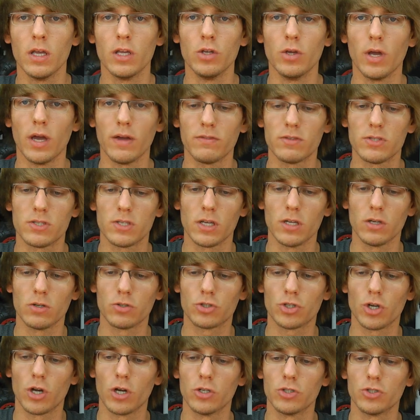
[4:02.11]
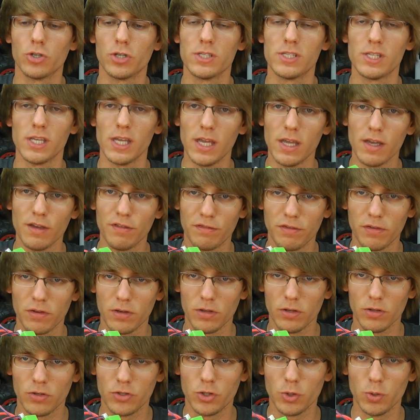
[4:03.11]
you have to set your charger as if
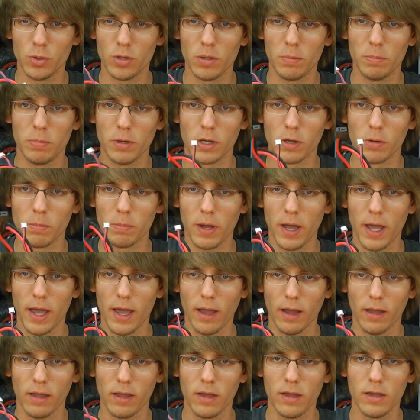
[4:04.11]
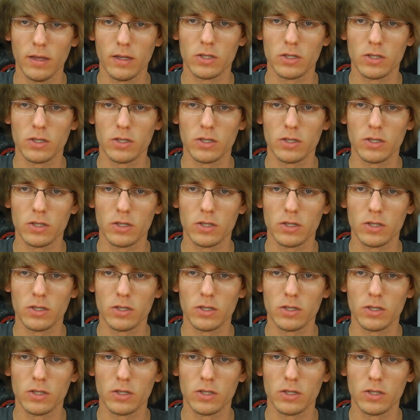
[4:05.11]
you're doing a bigger pack.